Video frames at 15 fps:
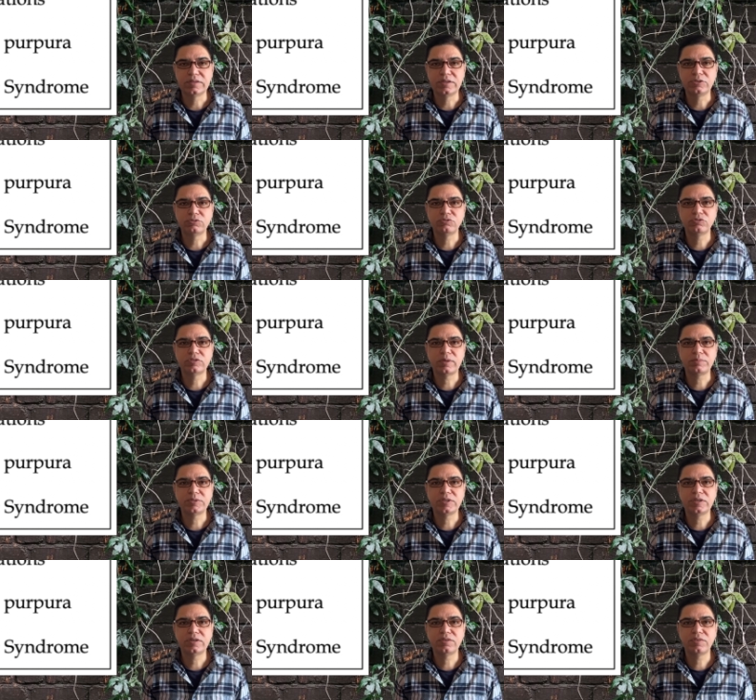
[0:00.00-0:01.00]
intussusception
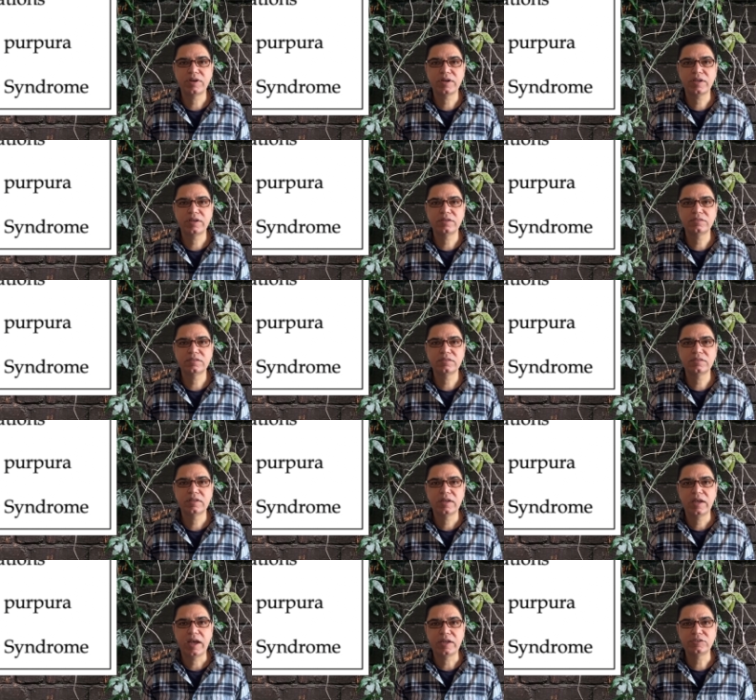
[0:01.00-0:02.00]
in rare cases.
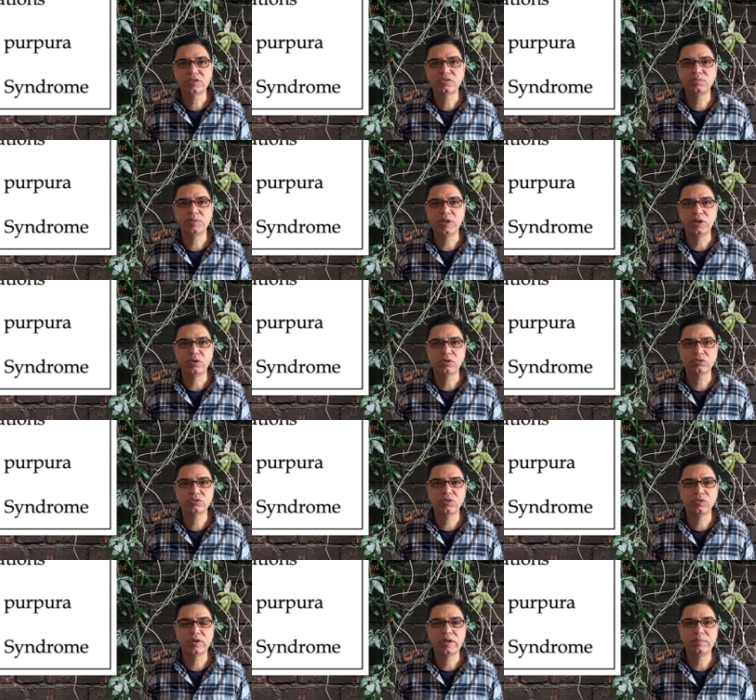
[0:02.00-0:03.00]
HSP,
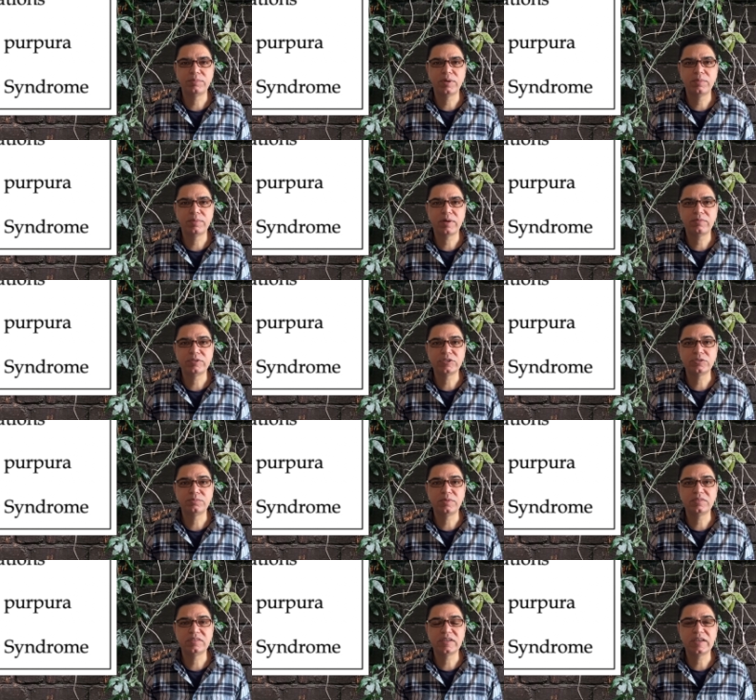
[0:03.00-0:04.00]
Hodgkin purpura, which is
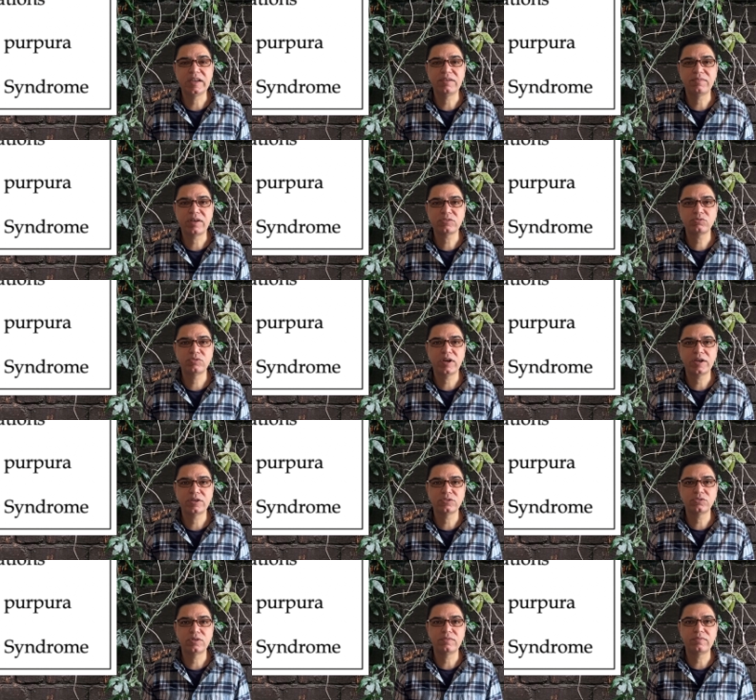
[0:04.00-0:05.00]
basically a
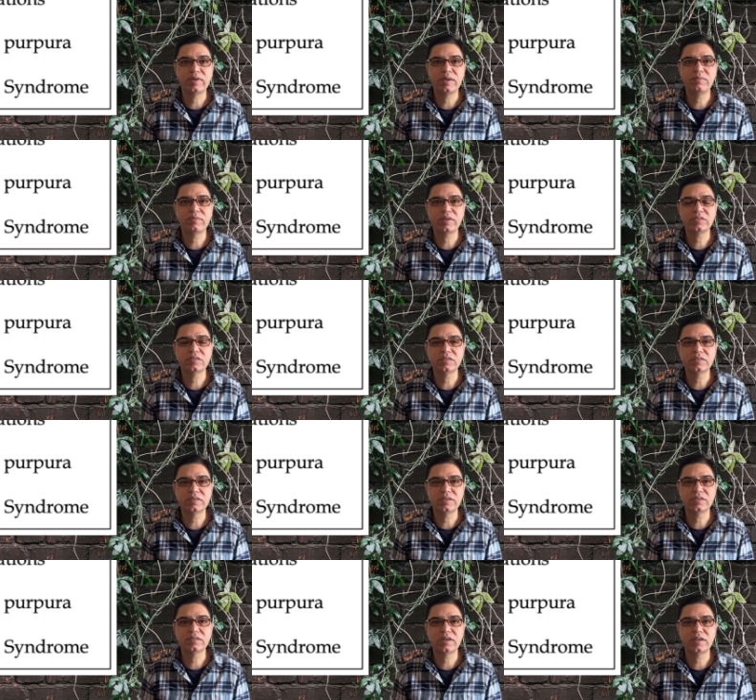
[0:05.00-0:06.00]
vasculitis, so inflamed vessels
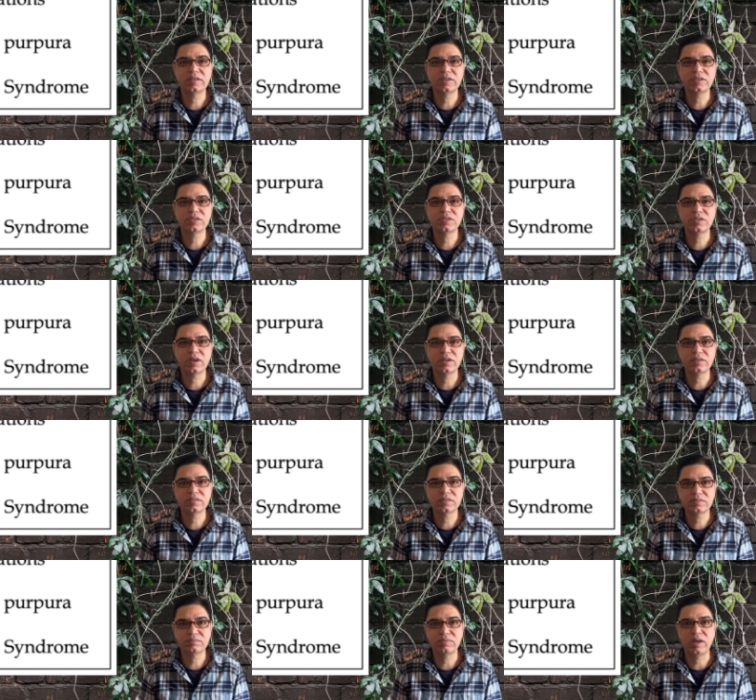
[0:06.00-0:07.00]
inside the
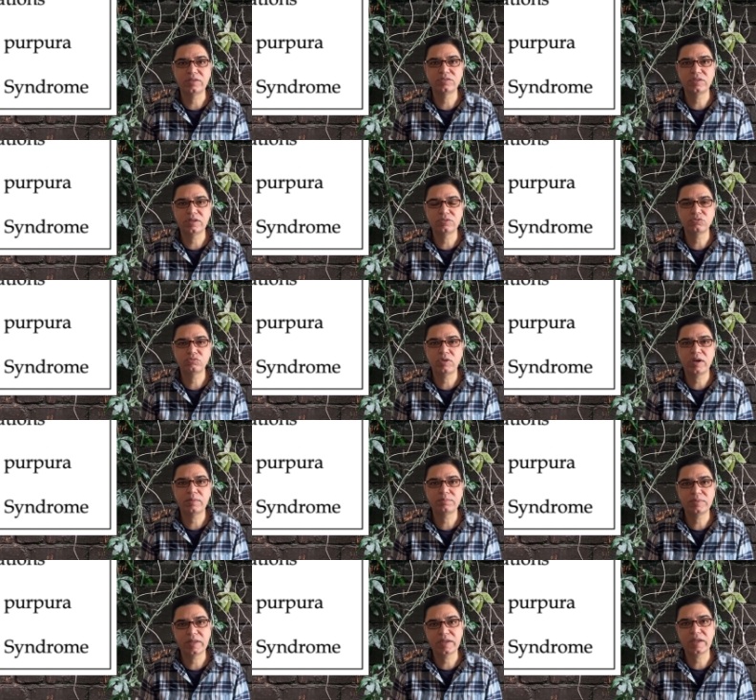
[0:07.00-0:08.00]
intestines, as they swell
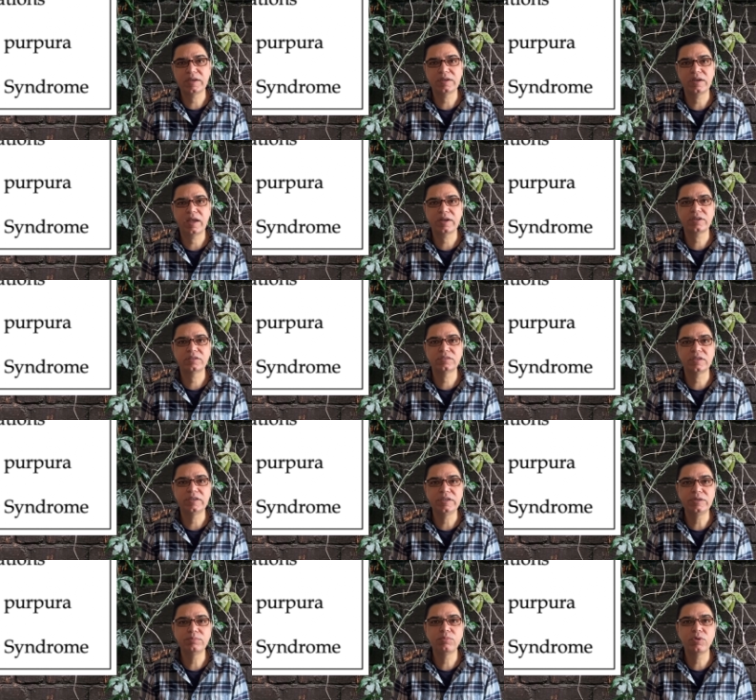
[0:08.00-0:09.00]
up, they can act as a
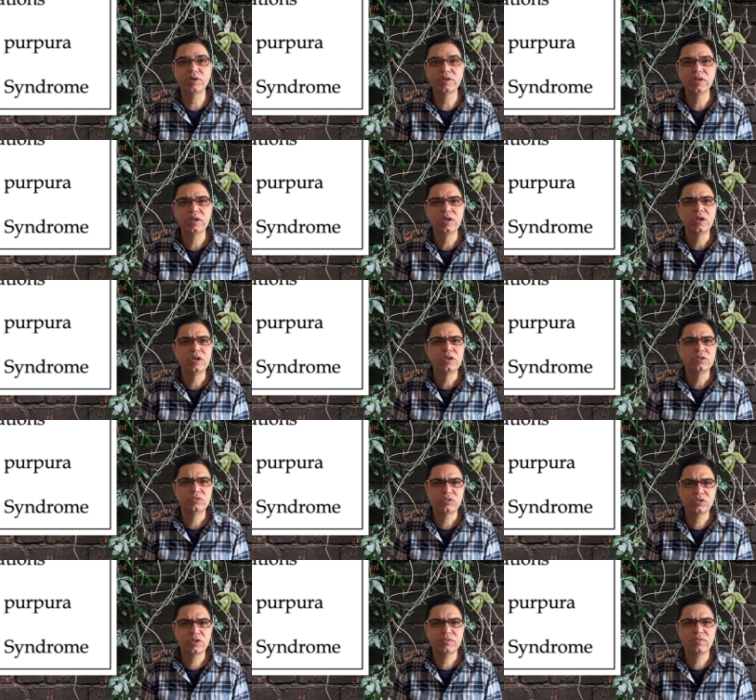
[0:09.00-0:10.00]
lead point.
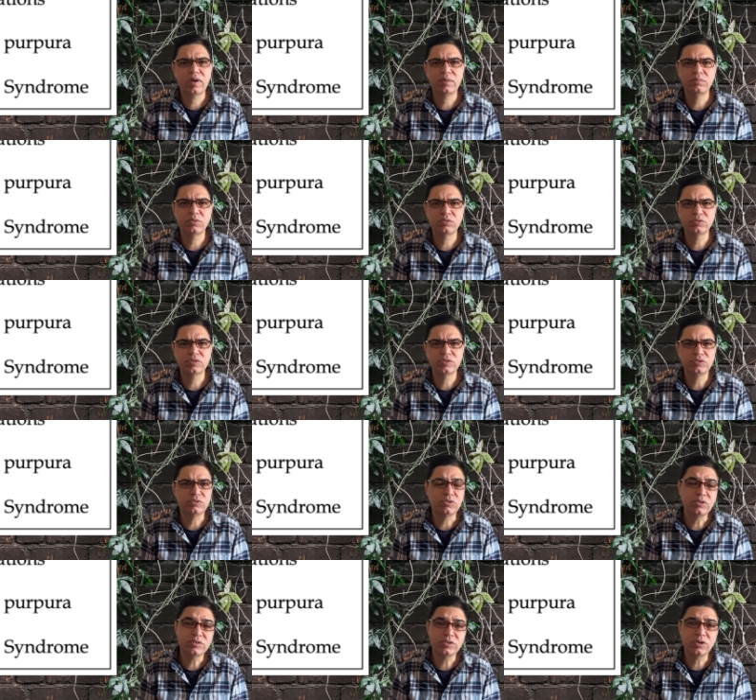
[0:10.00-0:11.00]
Cystic fibrosis, you
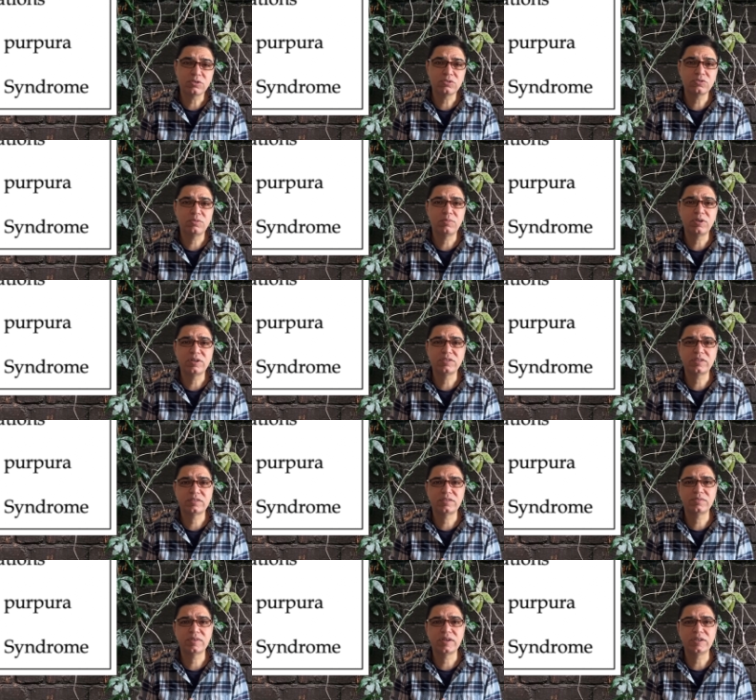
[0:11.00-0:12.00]
know, is an autosomal
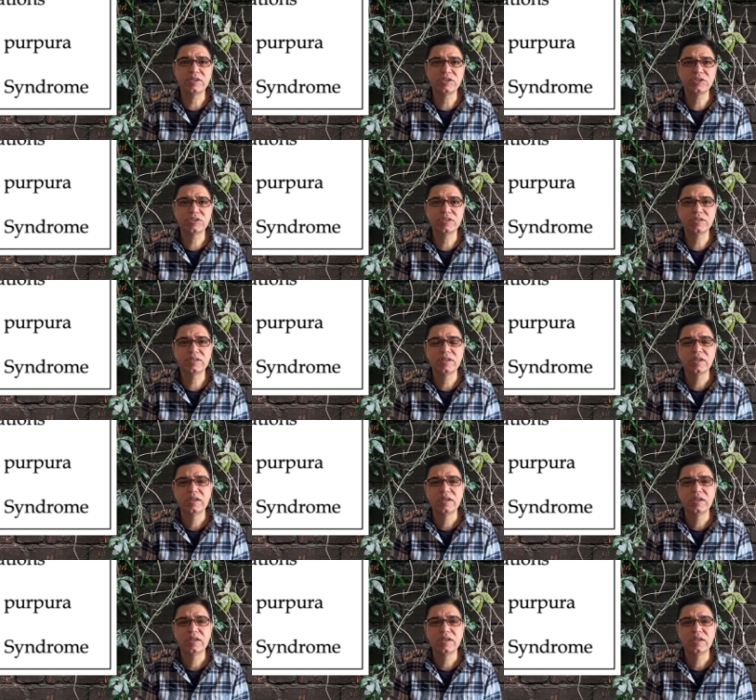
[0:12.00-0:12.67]
recessive condition